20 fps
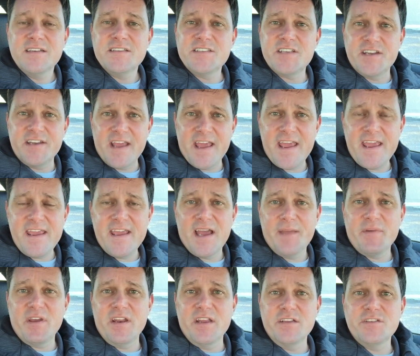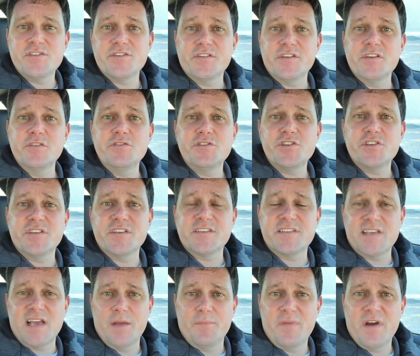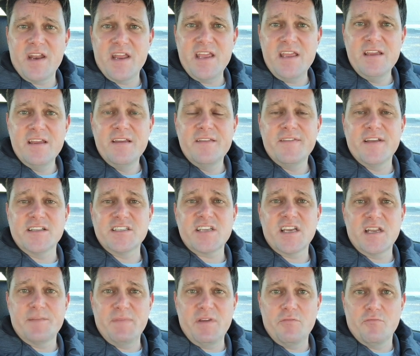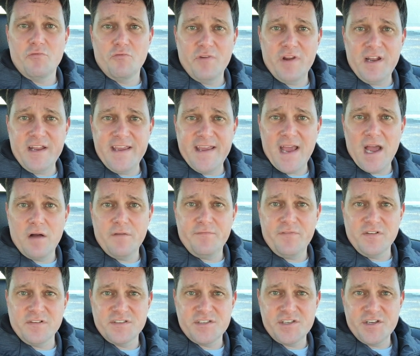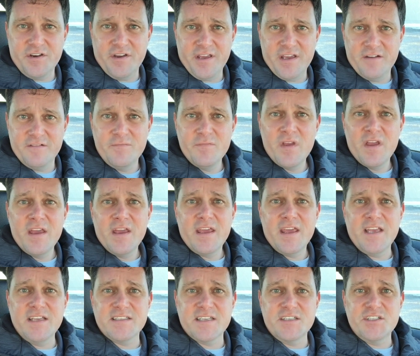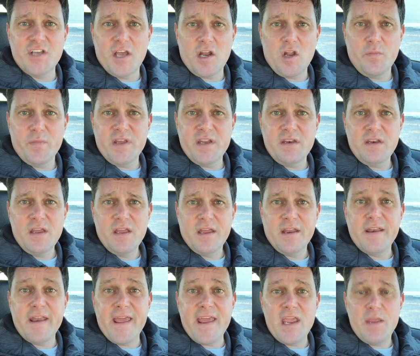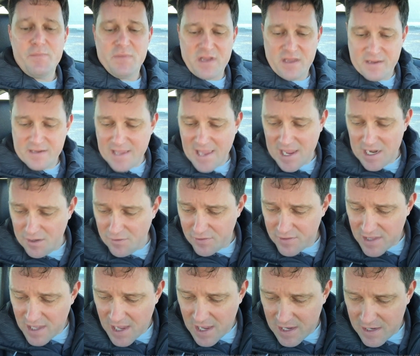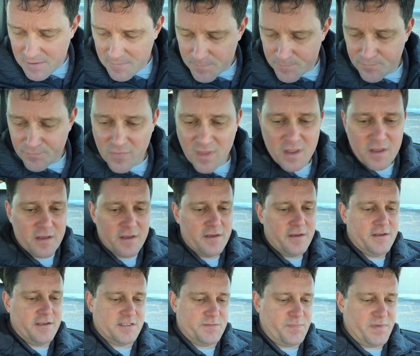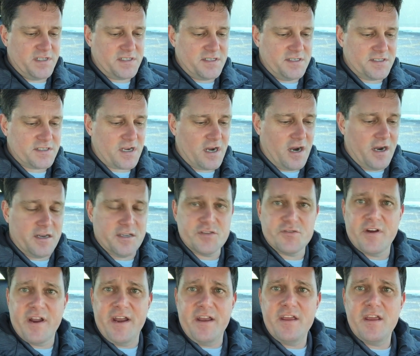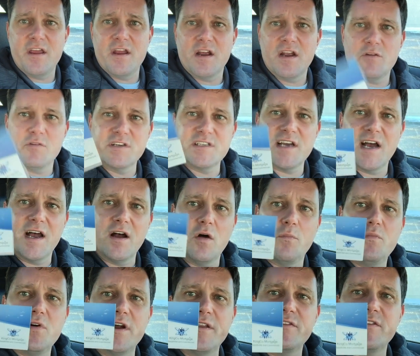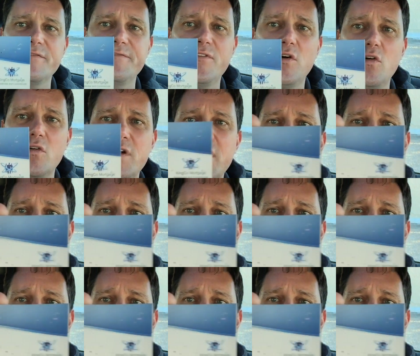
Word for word: Today, I'm going to introduce you to somebody that's going to be really helpful to you. He's a gentleman named Kenneth King. His business card is right here, which I'll put the full